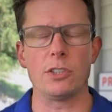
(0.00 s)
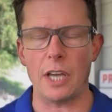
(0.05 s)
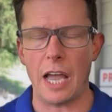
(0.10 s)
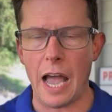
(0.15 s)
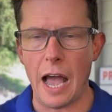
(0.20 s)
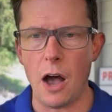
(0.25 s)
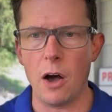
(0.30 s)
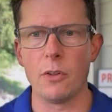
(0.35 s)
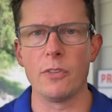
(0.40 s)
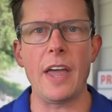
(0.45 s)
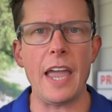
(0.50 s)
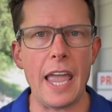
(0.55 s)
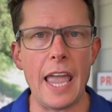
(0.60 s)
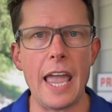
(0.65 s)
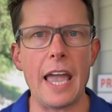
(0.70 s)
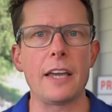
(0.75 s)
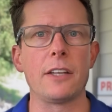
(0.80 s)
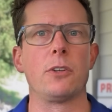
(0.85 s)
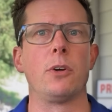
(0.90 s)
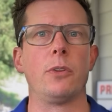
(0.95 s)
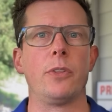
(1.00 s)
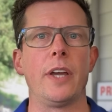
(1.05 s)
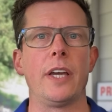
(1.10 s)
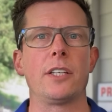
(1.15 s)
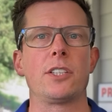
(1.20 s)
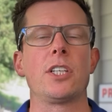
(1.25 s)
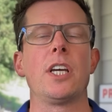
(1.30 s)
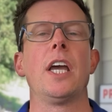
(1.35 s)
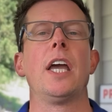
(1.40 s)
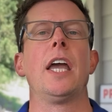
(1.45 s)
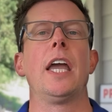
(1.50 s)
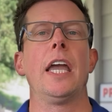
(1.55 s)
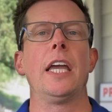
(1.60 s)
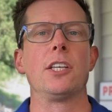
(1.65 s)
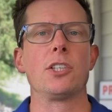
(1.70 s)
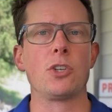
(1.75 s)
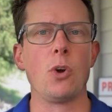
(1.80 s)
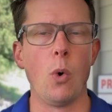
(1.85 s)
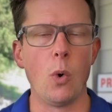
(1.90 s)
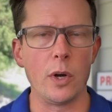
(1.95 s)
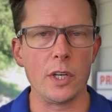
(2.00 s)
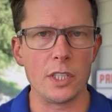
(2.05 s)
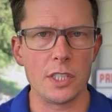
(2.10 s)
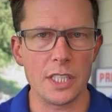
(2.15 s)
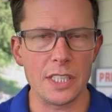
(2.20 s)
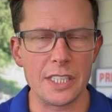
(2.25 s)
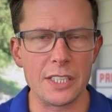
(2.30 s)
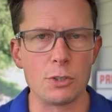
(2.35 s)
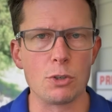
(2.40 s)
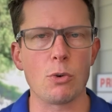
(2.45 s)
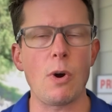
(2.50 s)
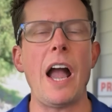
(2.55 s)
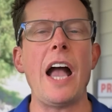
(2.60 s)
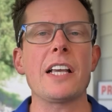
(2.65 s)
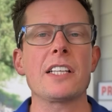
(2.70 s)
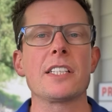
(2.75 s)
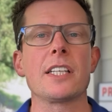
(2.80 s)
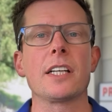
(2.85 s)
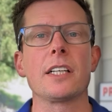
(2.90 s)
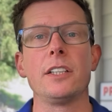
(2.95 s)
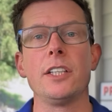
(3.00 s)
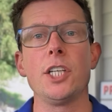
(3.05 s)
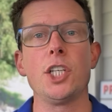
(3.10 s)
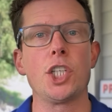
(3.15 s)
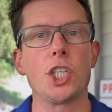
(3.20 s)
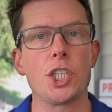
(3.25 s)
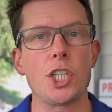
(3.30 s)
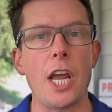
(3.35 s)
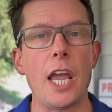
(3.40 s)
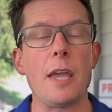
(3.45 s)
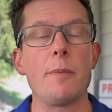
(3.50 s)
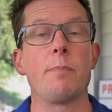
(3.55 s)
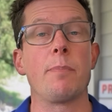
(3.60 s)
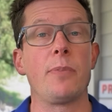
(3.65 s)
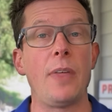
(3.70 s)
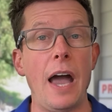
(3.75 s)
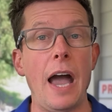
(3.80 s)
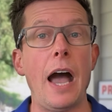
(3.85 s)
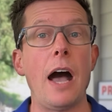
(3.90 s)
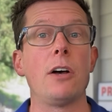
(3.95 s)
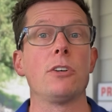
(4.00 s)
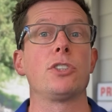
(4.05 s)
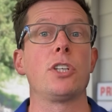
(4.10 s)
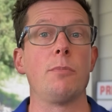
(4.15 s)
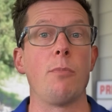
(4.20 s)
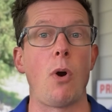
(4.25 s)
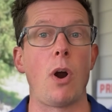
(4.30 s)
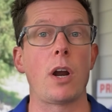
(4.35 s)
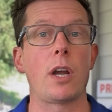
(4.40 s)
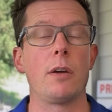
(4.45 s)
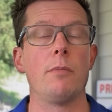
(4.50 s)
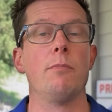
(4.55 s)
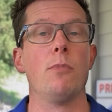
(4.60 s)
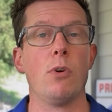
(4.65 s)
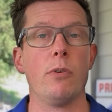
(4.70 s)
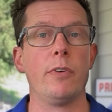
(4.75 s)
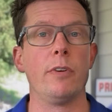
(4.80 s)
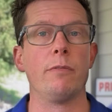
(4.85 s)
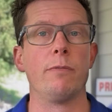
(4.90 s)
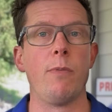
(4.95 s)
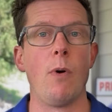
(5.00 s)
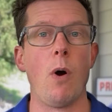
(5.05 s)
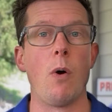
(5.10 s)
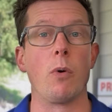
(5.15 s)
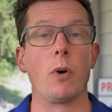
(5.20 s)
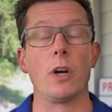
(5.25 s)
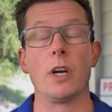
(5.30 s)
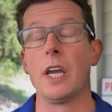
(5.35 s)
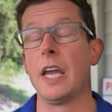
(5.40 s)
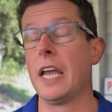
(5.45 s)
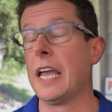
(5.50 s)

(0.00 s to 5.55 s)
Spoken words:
how they handle this is going to drastically shape the housing market moving forward.